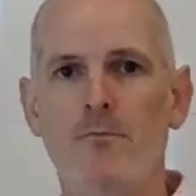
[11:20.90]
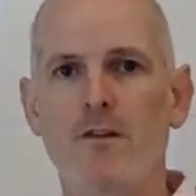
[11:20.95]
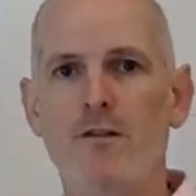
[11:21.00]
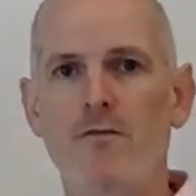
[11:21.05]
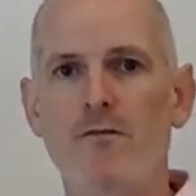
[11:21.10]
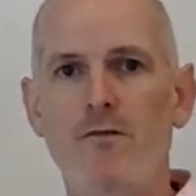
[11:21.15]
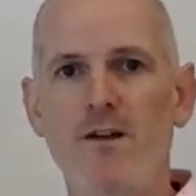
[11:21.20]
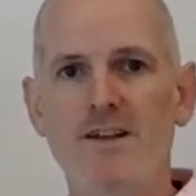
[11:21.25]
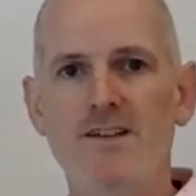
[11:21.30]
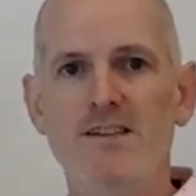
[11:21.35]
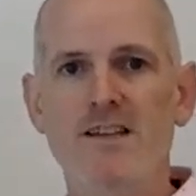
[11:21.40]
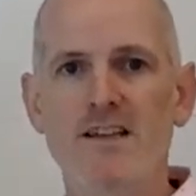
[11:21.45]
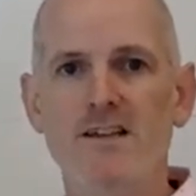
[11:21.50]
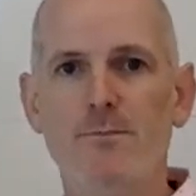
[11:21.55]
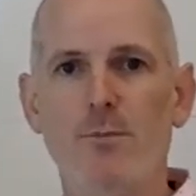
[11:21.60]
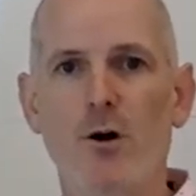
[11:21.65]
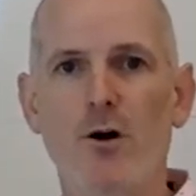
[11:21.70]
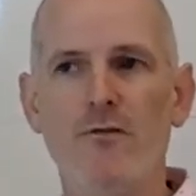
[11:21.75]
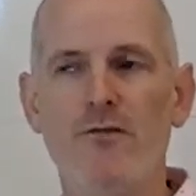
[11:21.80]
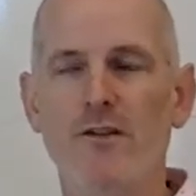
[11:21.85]
fits this
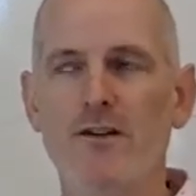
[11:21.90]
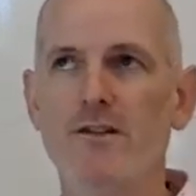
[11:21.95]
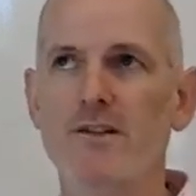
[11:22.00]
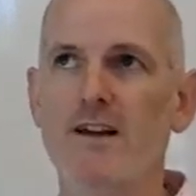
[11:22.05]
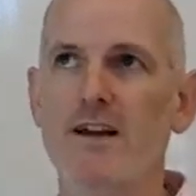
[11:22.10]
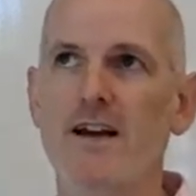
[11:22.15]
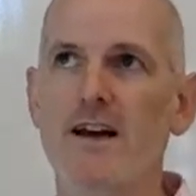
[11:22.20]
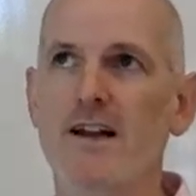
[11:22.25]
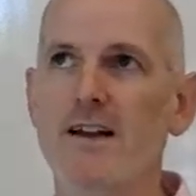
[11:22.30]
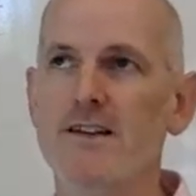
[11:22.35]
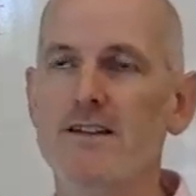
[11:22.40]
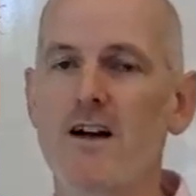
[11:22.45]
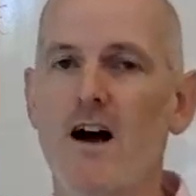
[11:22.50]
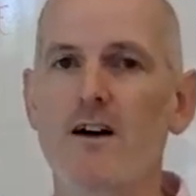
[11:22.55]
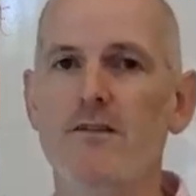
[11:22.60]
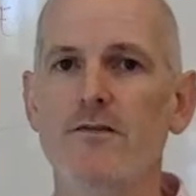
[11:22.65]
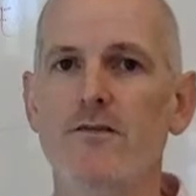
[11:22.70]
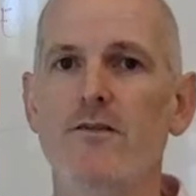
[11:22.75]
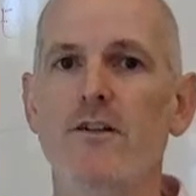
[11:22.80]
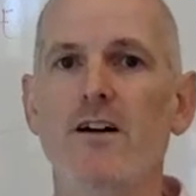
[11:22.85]
perfectly, and it's
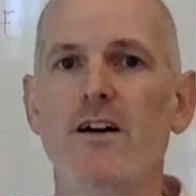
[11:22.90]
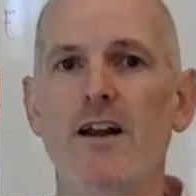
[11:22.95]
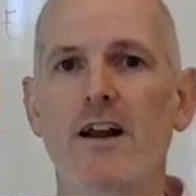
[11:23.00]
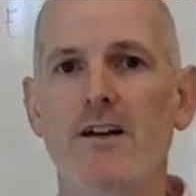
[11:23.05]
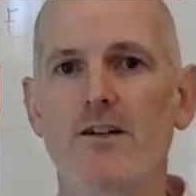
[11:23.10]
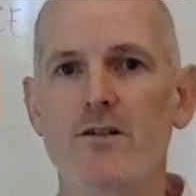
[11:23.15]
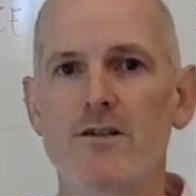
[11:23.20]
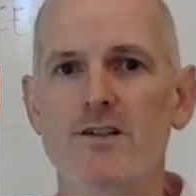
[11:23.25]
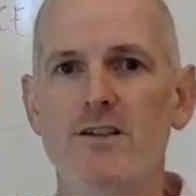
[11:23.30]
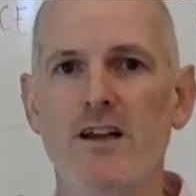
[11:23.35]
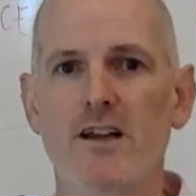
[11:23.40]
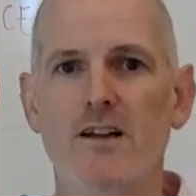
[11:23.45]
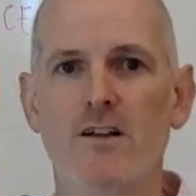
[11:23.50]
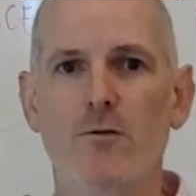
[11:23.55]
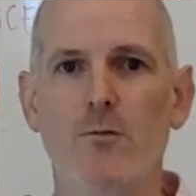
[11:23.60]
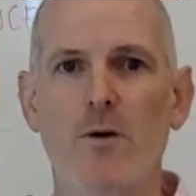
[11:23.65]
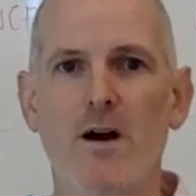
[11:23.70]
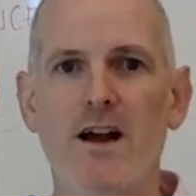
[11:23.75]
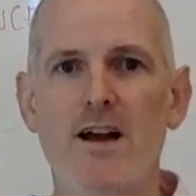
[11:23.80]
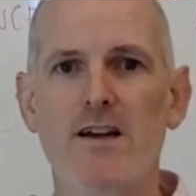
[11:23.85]
often very interesting the
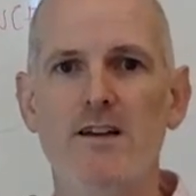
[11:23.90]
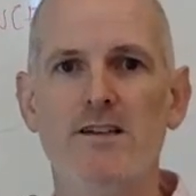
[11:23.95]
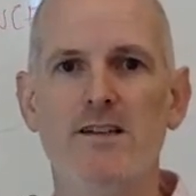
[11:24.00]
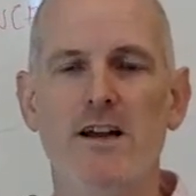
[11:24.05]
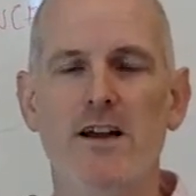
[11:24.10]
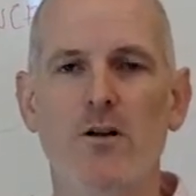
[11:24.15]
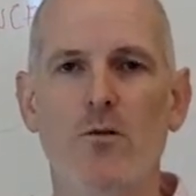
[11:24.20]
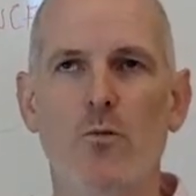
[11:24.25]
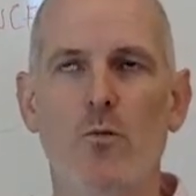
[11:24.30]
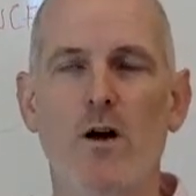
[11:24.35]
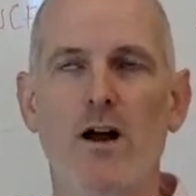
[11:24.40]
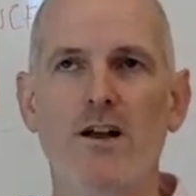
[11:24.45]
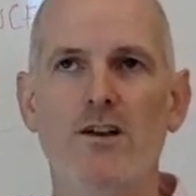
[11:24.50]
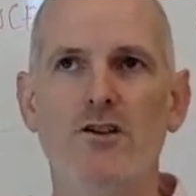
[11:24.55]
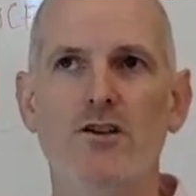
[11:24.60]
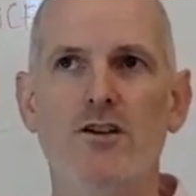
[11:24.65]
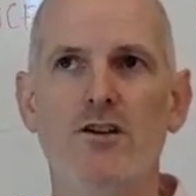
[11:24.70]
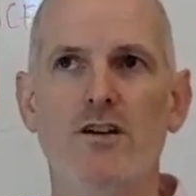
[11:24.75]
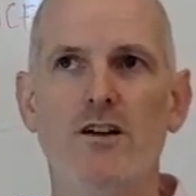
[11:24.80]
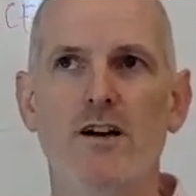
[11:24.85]
ways in
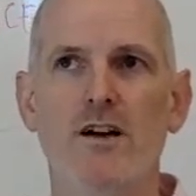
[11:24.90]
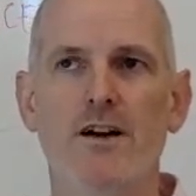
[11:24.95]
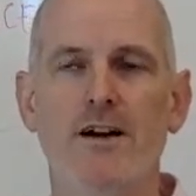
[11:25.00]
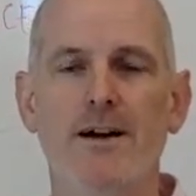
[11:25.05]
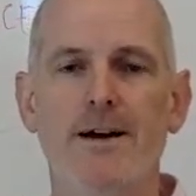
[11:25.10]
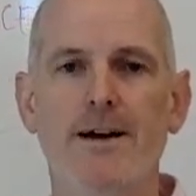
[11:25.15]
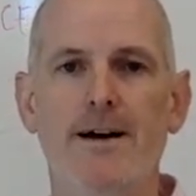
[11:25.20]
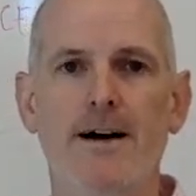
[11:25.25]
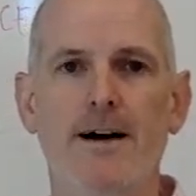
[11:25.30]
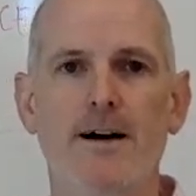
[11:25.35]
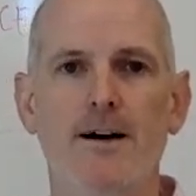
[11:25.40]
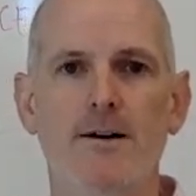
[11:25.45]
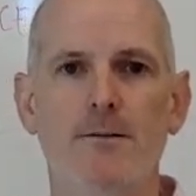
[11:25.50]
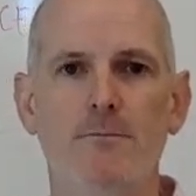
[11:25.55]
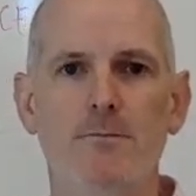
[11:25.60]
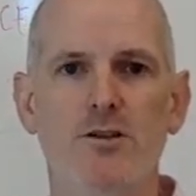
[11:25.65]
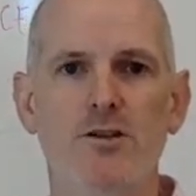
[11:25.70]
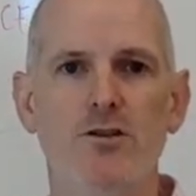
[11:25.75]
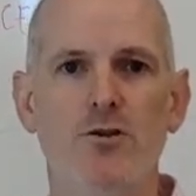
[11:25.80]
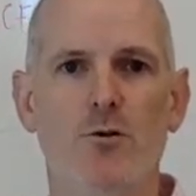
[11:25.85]
which
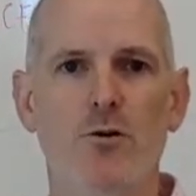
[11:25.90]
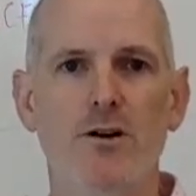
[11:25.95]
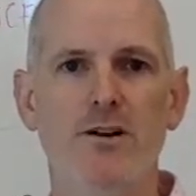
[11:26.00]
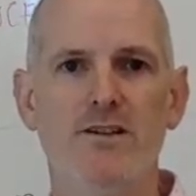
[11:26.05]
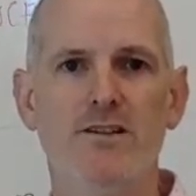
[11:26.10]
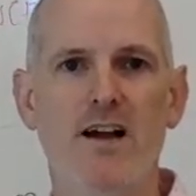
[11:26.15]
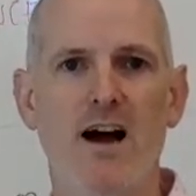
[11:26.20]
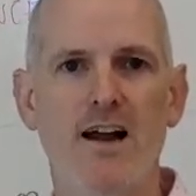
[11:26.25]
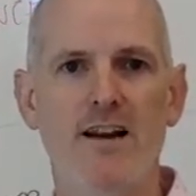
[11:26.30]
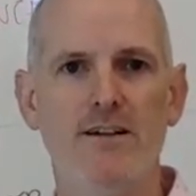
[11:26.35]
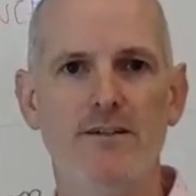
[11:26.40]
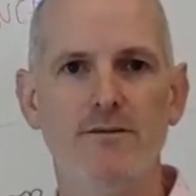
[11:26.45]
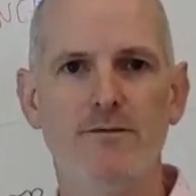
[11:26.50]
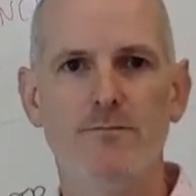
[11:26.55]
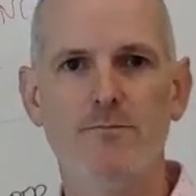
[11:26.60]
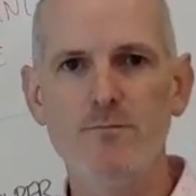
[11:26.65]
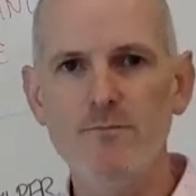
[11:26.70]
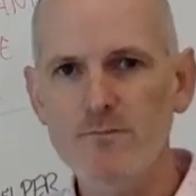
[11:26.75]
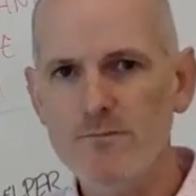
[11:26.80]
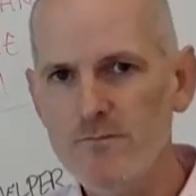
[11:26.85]
stories kind of
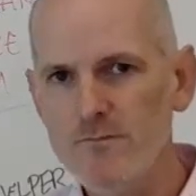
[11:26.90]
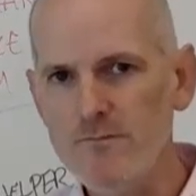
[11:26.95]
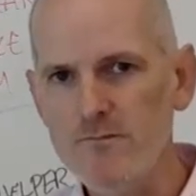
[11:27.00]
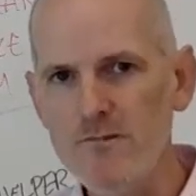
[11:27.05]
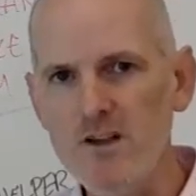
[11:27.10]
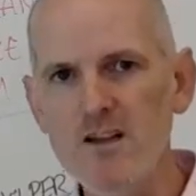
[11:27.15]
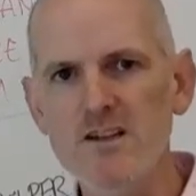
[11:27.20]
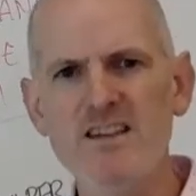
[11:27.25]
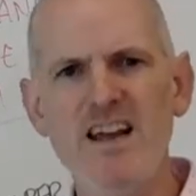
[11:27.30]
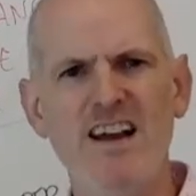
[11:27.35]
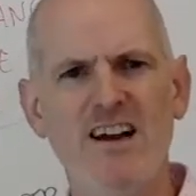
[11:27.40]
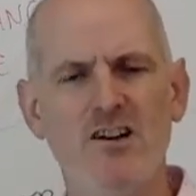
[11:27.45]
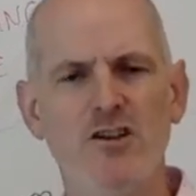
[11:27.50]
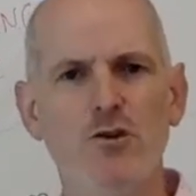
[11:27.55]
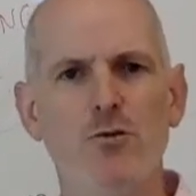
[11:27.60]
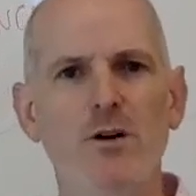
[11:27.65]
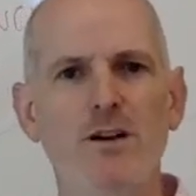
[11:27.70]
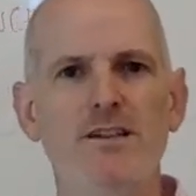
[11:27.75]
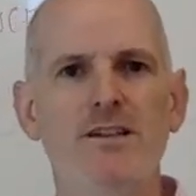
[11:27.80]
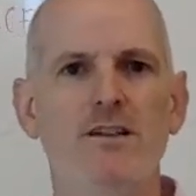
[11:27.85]
take a
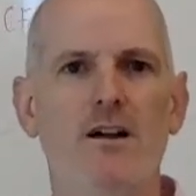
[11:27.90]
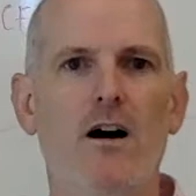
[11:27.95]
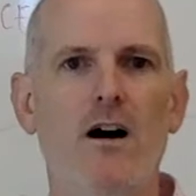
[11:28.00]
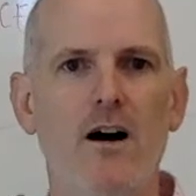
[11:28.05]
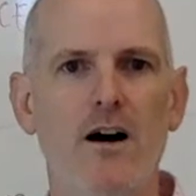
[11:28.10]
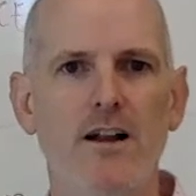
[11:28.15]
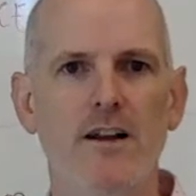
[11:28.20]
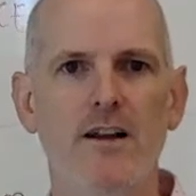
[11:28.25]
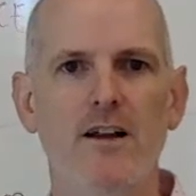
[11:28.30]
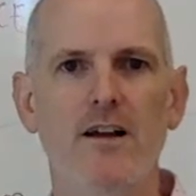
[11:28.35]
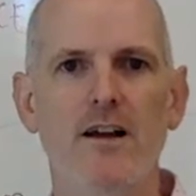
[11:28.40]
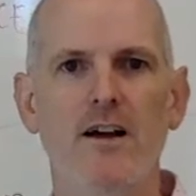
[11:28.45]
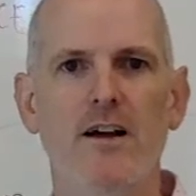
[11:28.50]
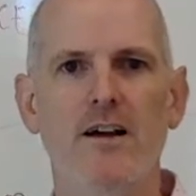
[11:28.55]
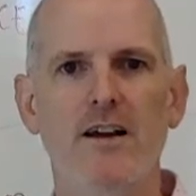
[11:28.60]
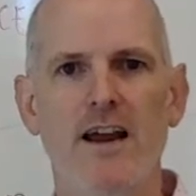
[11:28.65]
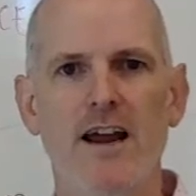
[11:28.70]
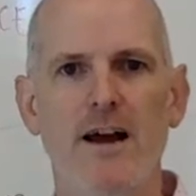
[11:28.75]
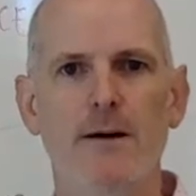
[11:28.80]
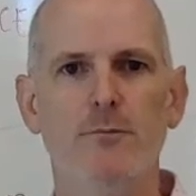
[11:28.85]
twist on
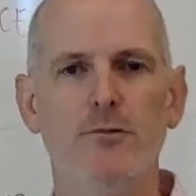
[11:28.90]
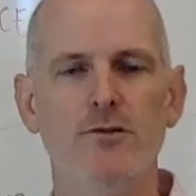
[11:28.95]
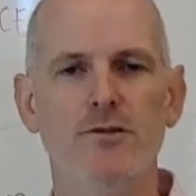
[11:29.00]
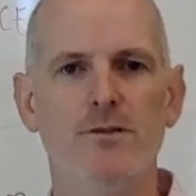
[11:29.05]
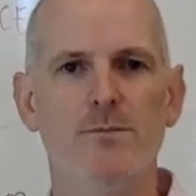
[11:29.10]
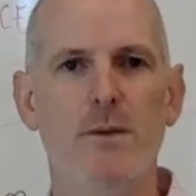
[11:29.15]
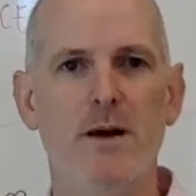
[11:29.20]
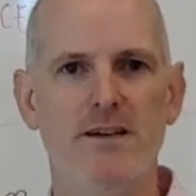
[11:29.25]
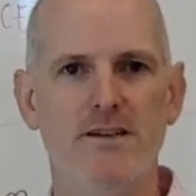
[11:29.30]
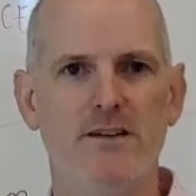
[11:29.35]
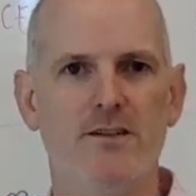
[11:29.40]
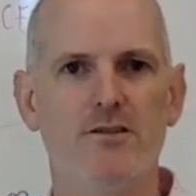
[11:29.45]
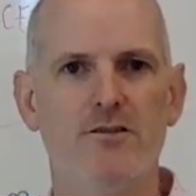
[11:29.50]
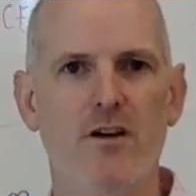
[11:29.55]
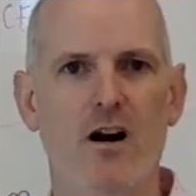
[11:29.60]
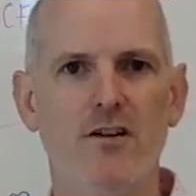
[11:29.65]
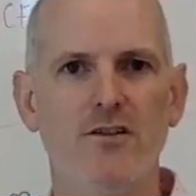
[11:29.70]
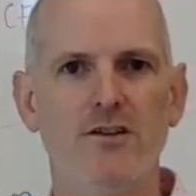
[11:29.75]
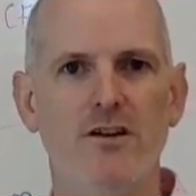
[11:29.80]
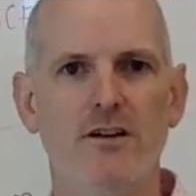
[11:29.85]
Campbell's basic
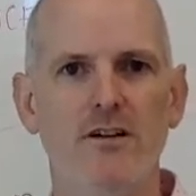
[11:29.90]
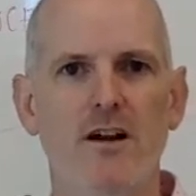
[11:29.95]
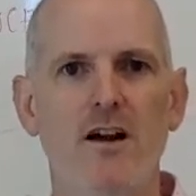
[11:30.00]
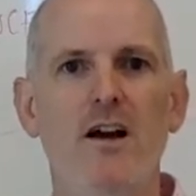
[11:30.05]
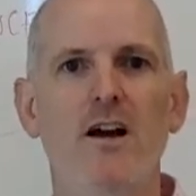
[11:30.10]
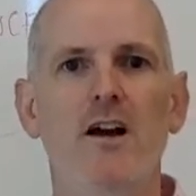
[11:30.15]
structure.